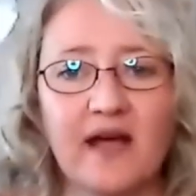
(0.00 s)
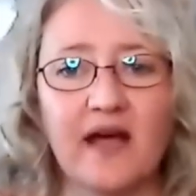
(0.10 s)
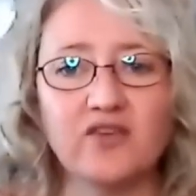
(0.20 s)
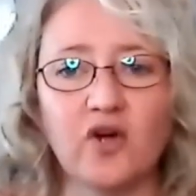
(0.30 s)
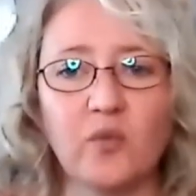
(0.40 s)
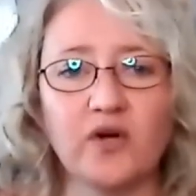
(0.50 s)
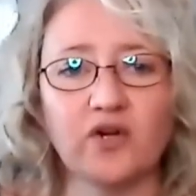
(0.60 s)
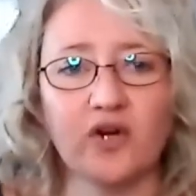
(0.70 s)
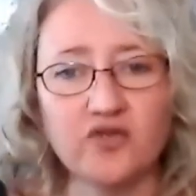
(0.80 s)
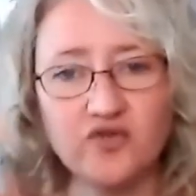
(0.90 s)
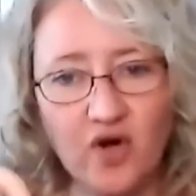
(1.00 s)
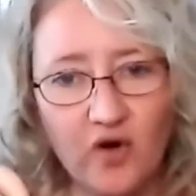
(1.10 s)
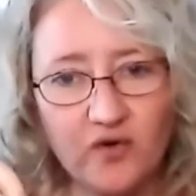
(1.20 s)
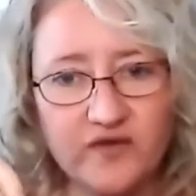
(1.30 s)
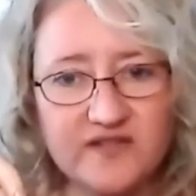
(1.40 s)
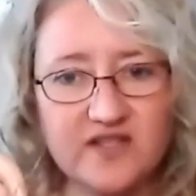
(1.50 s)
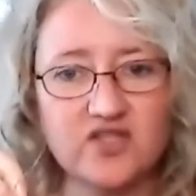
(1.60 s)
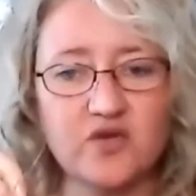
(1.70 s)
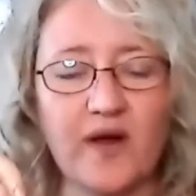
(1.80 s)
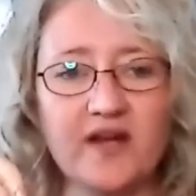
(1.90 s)
and not want to control the
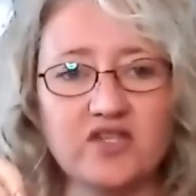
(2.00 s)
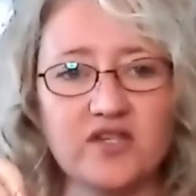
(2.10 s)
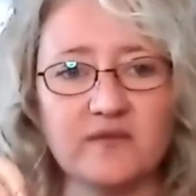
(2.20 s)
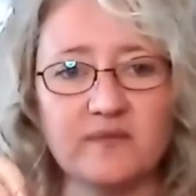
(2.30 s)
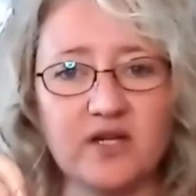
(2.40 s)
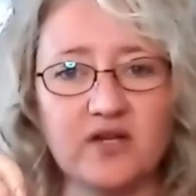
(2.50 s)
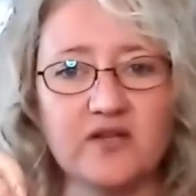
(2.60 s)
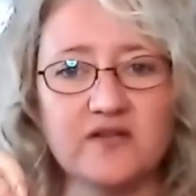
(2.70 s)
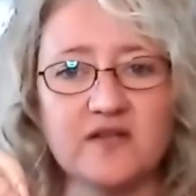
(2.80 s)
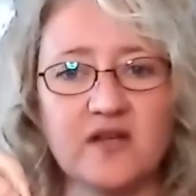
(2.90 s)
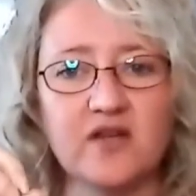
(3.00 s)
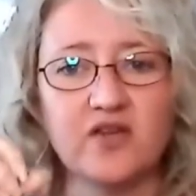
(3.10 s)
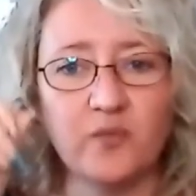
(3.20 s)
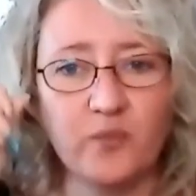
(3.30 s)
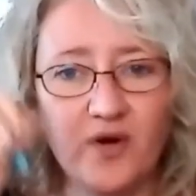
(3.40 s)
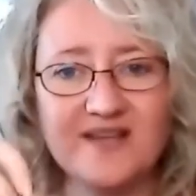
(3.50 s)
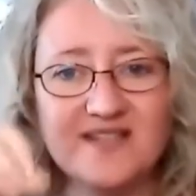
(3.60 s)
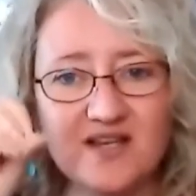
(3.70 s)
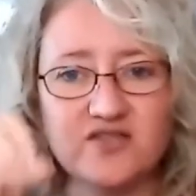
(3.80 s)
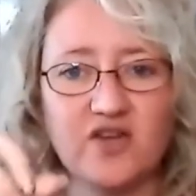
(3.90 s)
situation because you're
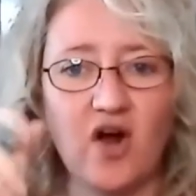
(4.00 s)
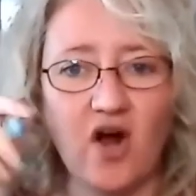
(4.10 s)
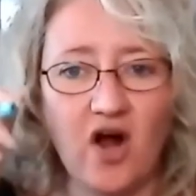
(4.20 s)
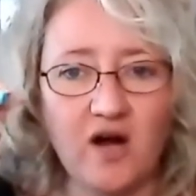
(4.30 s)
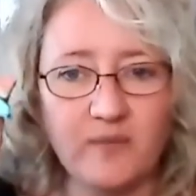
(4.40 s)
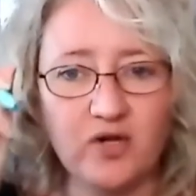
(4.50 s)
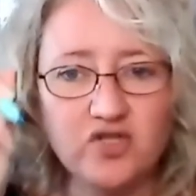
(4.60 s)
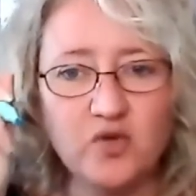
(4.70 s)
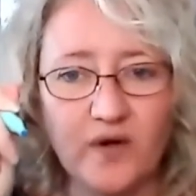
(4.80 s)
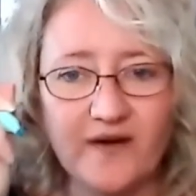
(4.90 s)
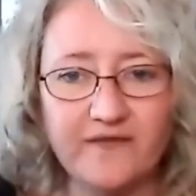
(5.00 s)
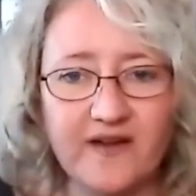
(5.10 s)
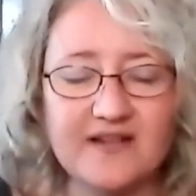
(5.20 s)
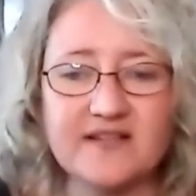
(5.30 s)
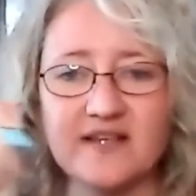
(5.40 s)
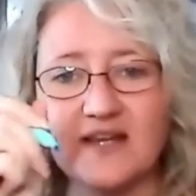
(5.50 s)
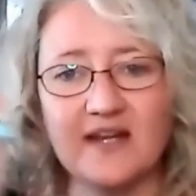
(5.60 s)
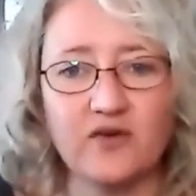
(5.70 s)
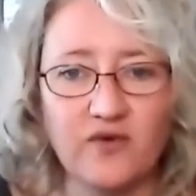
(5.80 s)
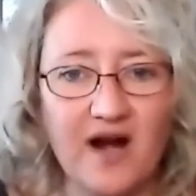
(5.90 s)
pressing so hard because you want to fix and get
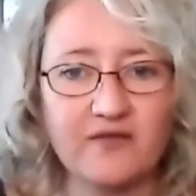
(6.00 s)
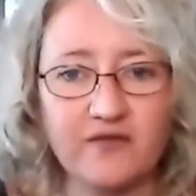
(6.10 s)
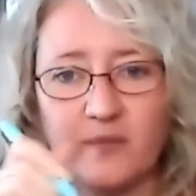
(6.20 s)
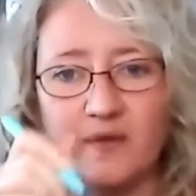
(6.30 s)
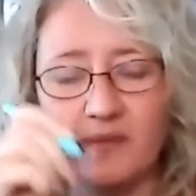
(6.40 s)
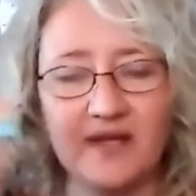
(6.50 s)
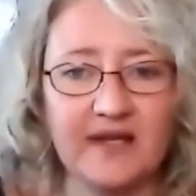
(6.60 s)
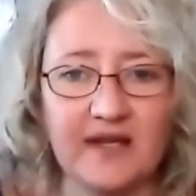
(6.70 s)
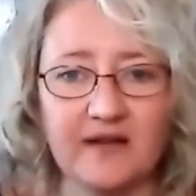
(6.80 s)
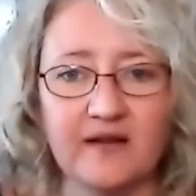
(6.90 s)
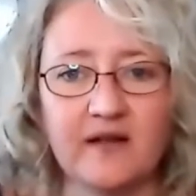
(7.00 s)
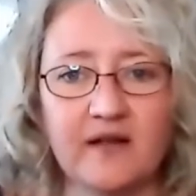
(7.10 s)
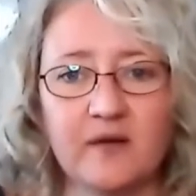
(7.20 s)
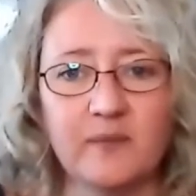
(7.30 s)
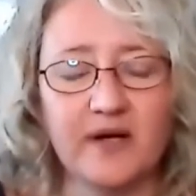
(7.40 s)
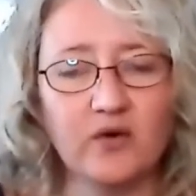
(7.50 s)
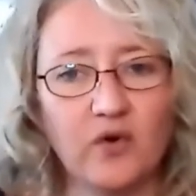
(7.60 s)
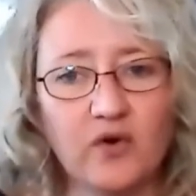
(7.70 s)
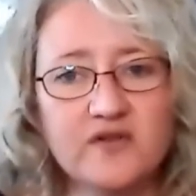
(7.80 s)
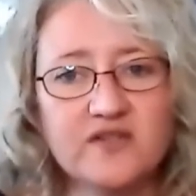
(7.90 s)
it right from the beginning. But
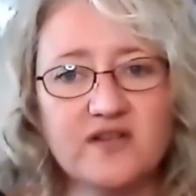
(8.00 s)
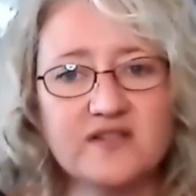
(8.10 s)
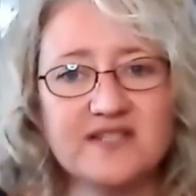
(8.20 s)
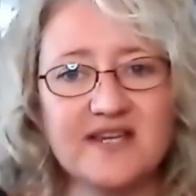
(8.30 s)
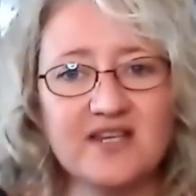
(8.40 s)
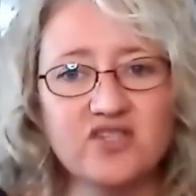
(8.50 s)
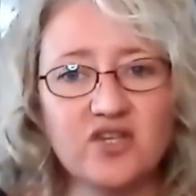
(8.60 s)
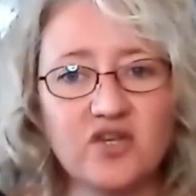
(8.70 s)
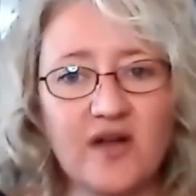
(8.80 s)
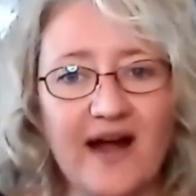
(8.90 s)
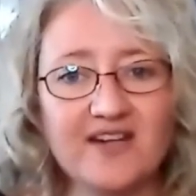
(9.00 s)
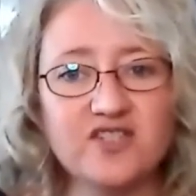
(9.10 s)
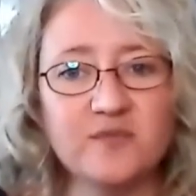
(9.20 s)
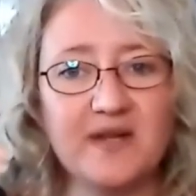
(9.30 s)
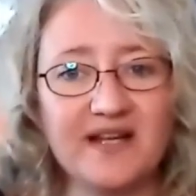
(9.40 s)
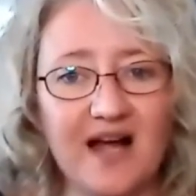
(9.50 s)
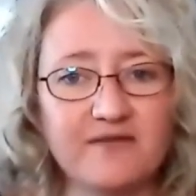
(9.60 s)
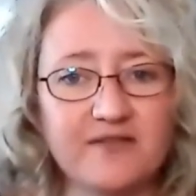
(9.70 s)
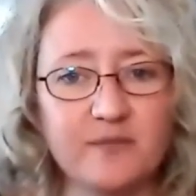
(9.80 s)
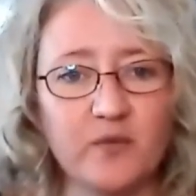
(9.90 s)
also it's teaching you how to be
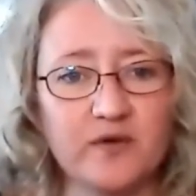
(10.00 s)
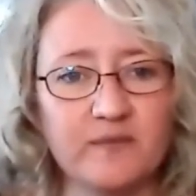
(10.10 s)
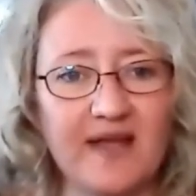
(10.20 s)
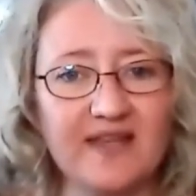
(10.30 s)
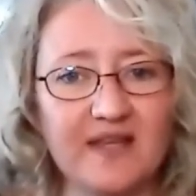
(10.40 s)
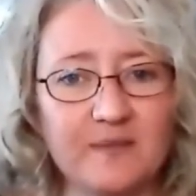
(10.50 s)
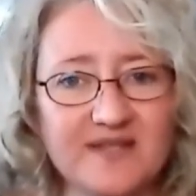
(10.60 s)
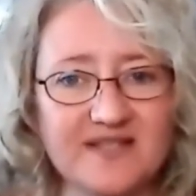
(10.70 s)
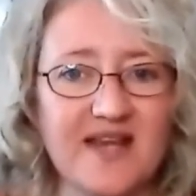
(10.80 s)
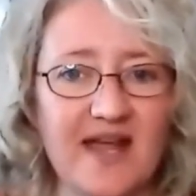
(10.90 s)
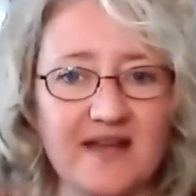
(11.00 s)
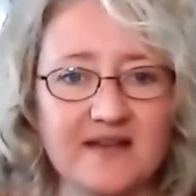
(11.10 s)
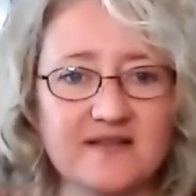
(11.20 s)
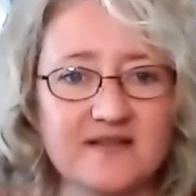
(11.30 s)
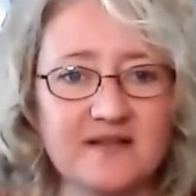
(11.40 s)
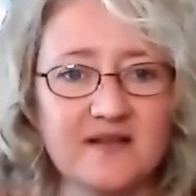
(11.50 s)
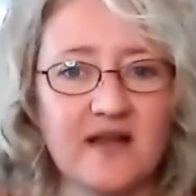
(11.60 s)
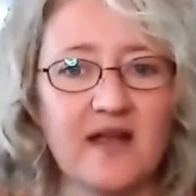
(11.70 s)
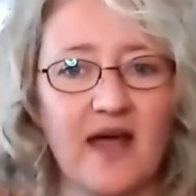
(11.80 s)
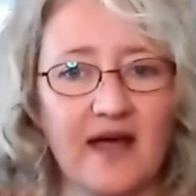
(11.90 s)
comfortable with making mistakes
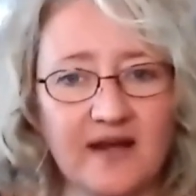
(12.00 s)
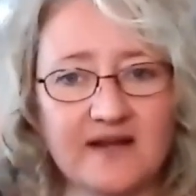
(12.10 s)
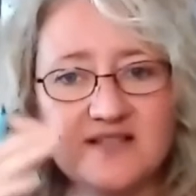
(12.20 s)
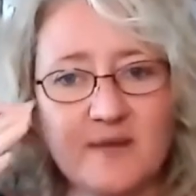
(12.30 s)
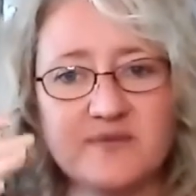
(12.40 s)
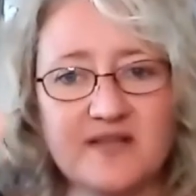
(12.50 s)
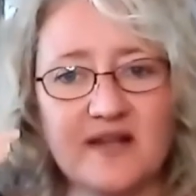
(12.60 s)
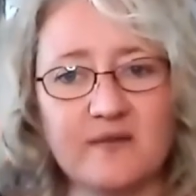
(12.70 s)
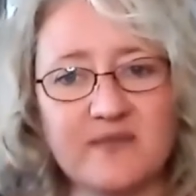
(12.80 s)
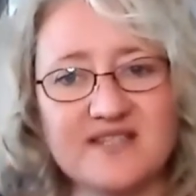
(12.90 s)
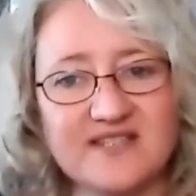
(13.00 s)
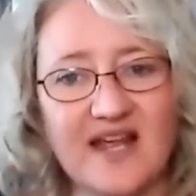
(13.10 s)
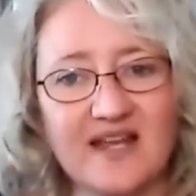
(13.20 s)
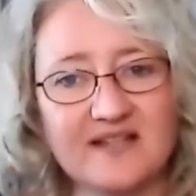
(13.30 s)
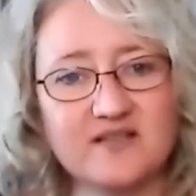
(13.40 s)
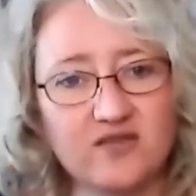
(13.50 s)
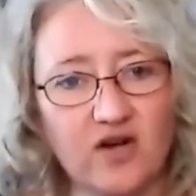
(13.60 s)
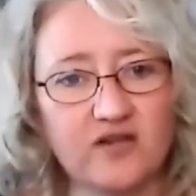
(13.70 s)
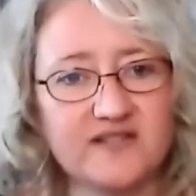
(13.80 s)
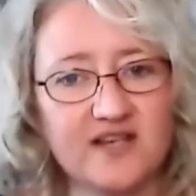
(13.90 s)
and accepting that mistake is
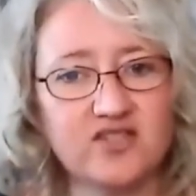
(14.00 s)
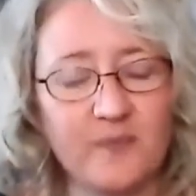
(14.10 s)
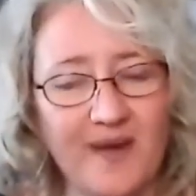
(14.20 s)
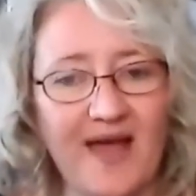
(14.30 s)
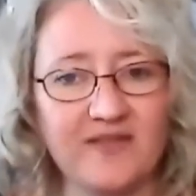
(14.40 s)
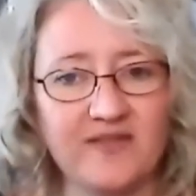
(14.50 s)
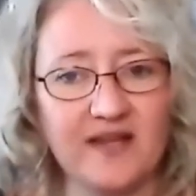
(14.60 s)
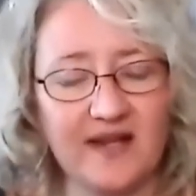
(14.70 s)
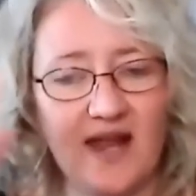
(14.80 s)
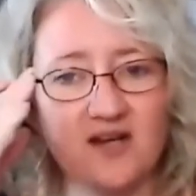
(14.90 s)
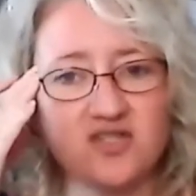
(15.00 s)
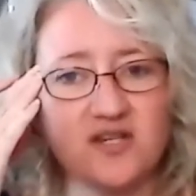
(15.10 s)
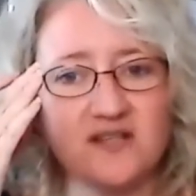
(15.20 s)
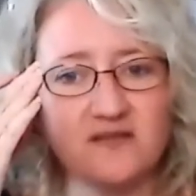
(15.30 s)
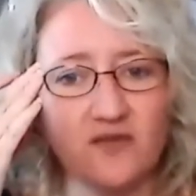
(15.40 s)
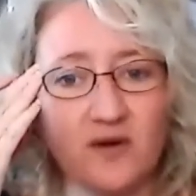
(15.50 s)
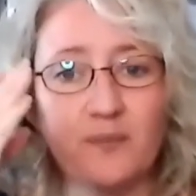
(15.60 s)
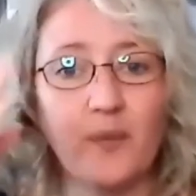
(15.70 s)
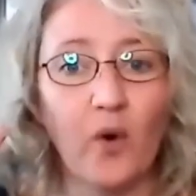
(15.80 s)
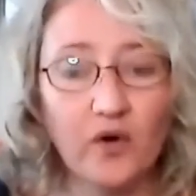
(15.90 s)
not such a bad thing. It actually is very
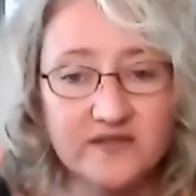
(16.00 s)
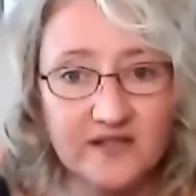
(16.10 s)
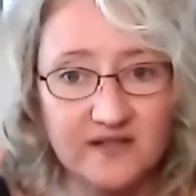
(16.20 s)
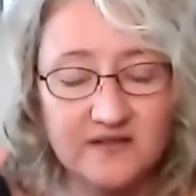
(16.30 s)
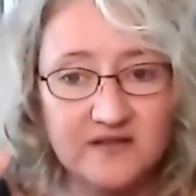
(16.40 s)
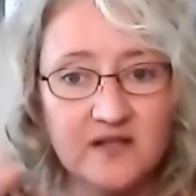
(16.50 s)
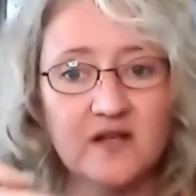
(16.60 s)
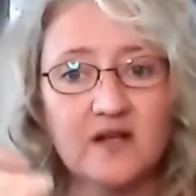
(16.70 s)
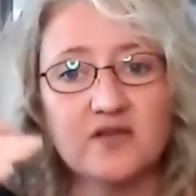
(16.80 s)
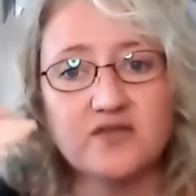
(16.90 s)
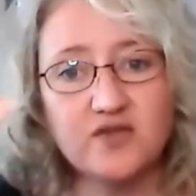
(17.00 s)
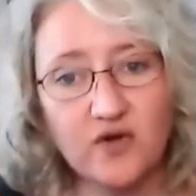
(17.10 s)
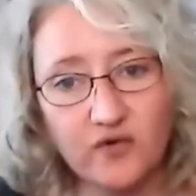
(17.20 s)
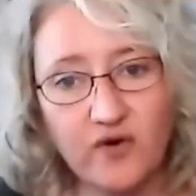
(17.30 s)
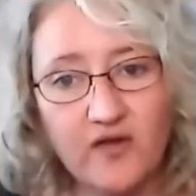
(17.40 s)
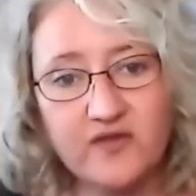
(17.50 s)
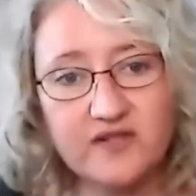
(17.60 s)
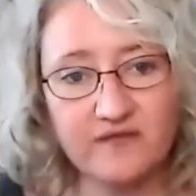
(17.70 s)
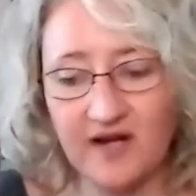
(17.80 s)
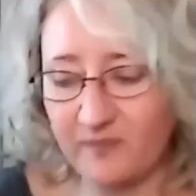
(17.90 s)
important to your growth and
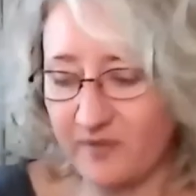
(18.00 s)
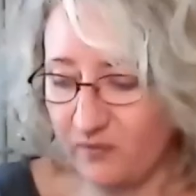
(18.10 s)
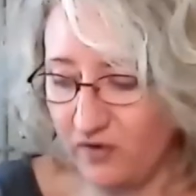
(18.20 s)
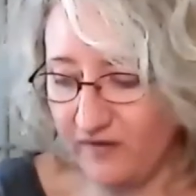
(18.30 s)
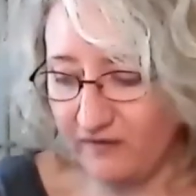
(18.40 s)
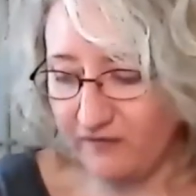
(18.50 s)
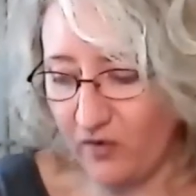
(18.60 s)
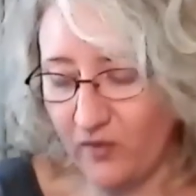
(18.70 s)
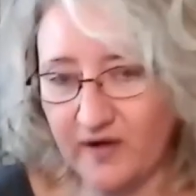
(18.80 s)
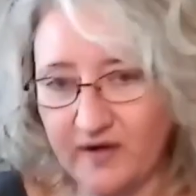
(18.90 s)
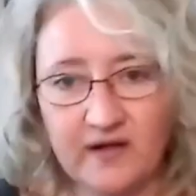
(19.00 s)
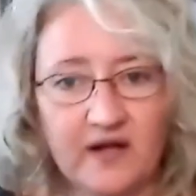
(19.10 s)
development moving forward.